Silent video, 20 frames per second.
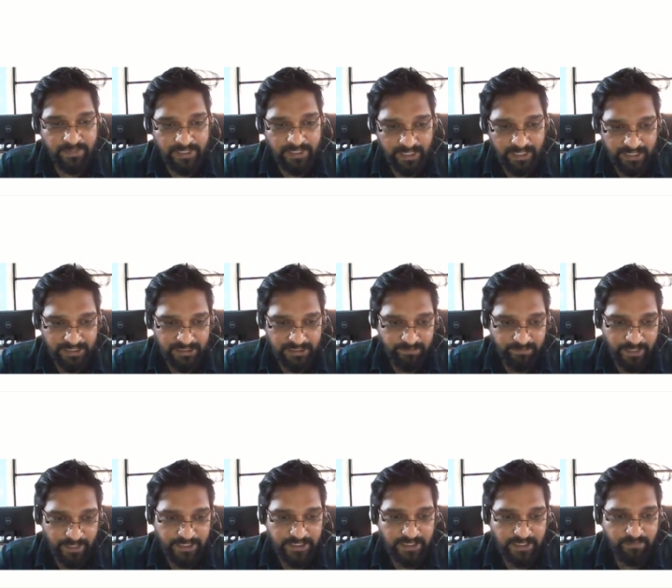Yes,
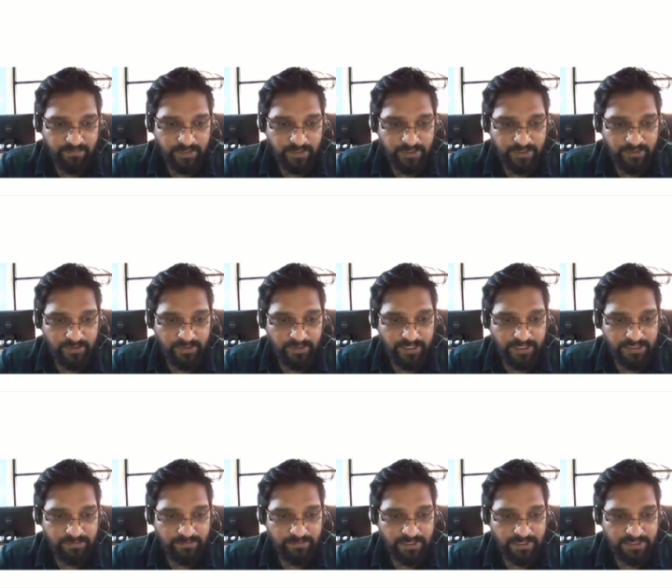page number 0
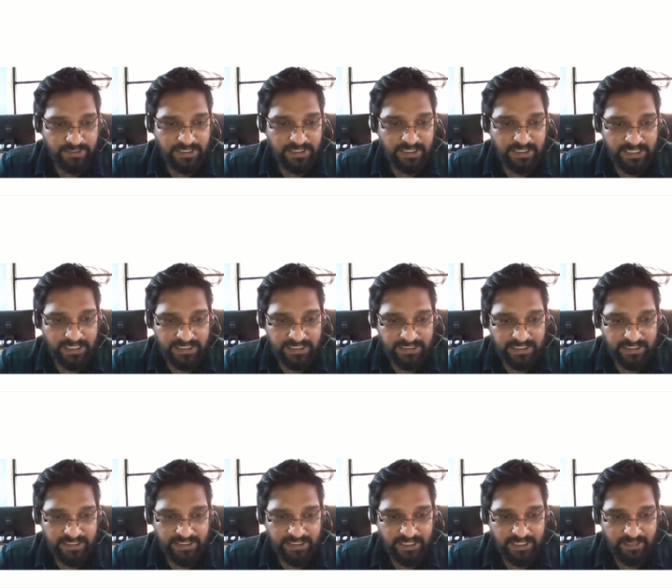is present
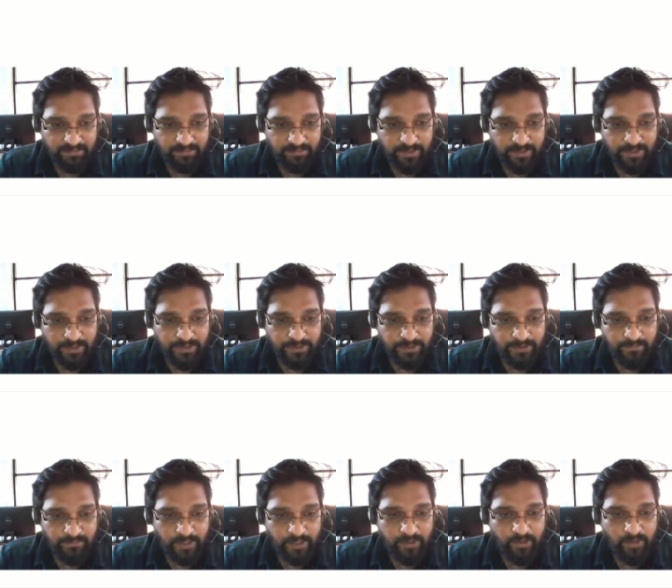inside the RAM. So
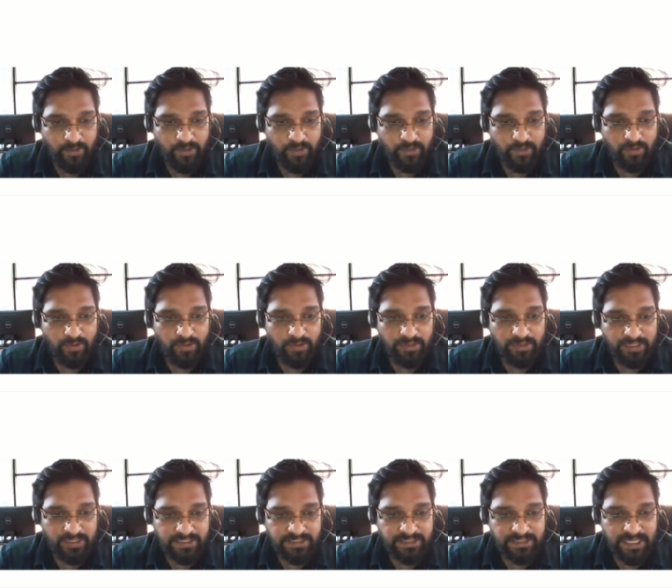we are going to call
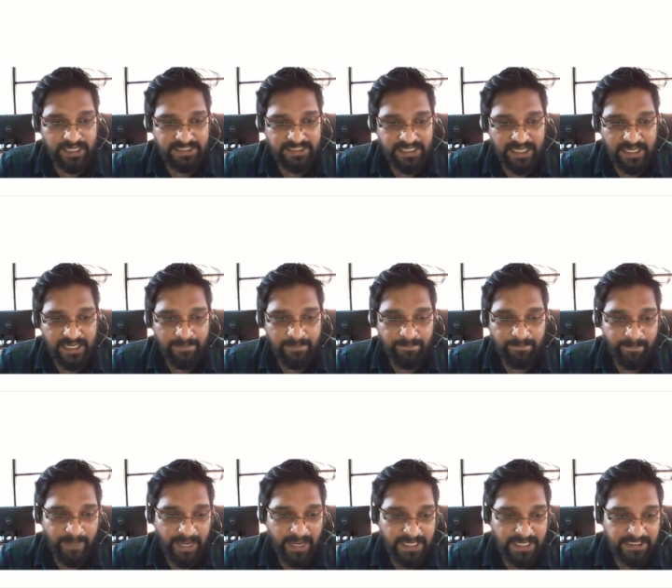this as a
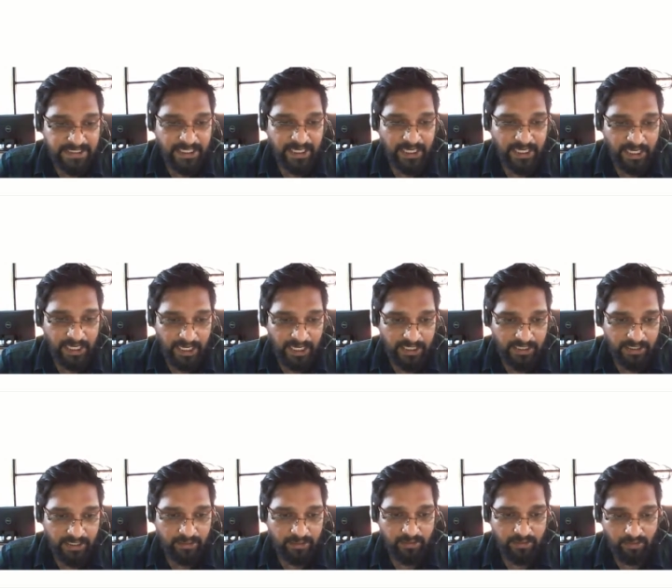page hit,
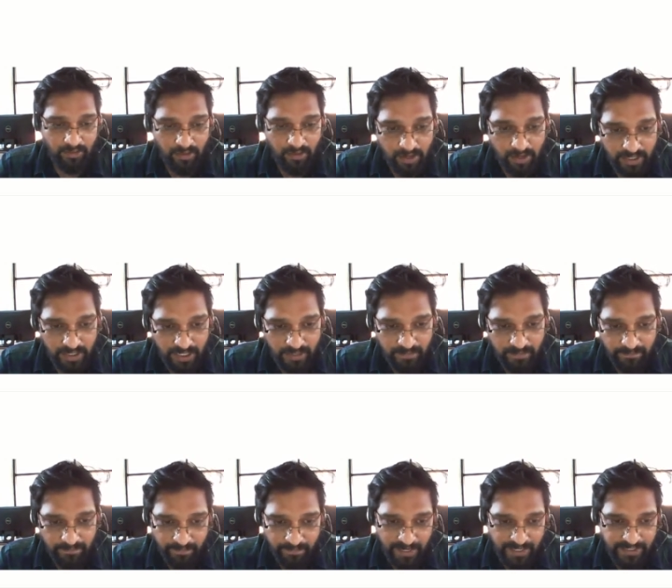not a
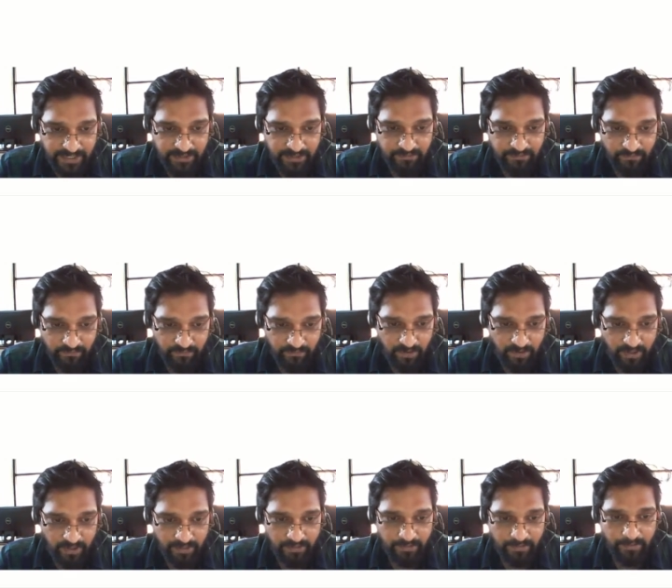page fault.
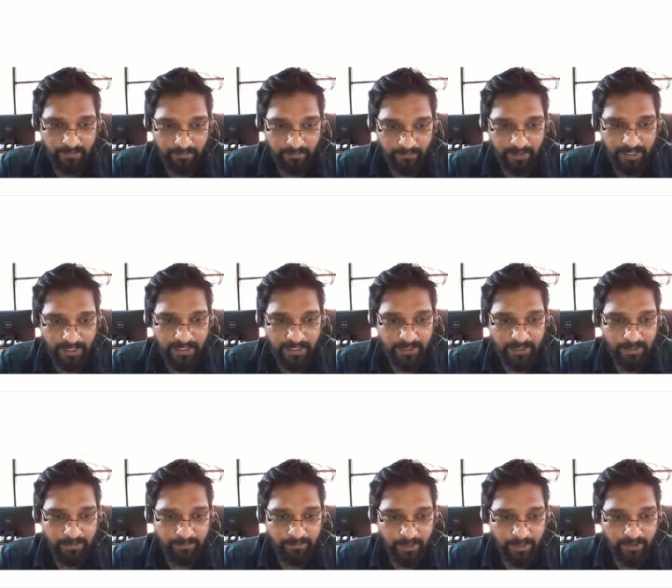Why?
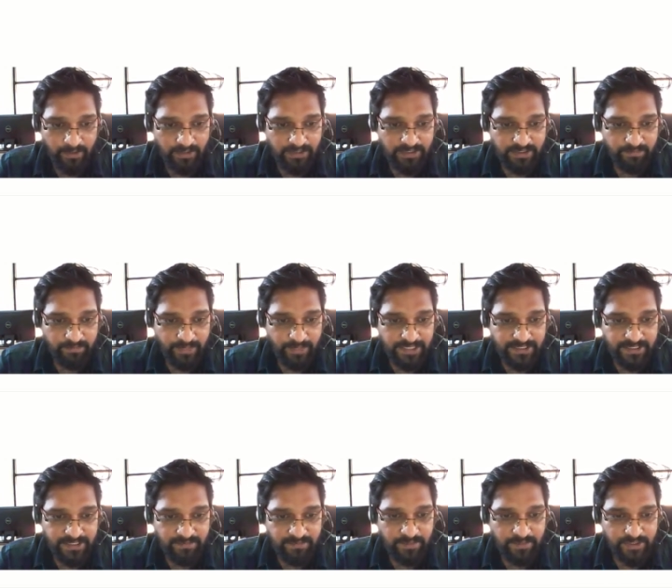Because the page
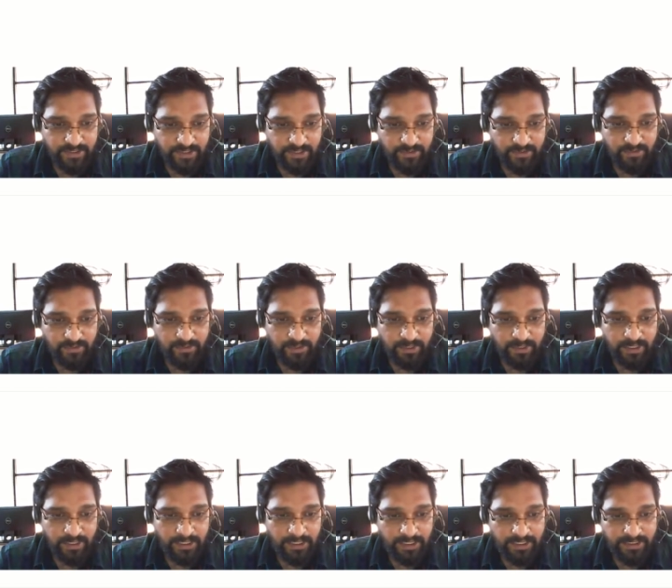number 0
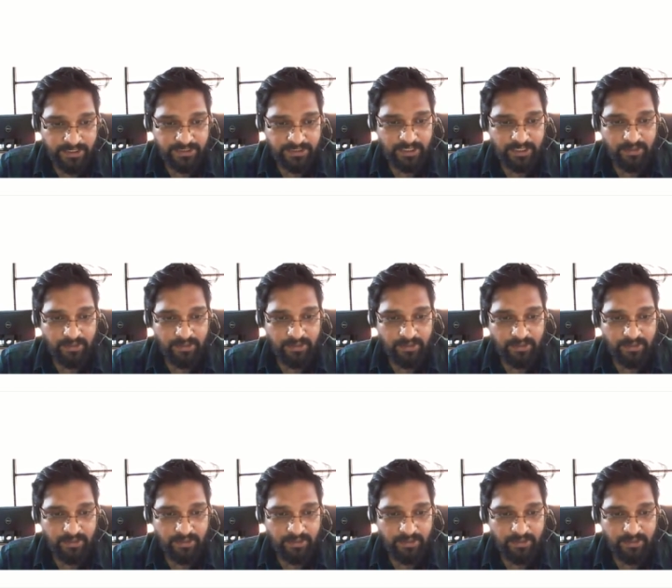is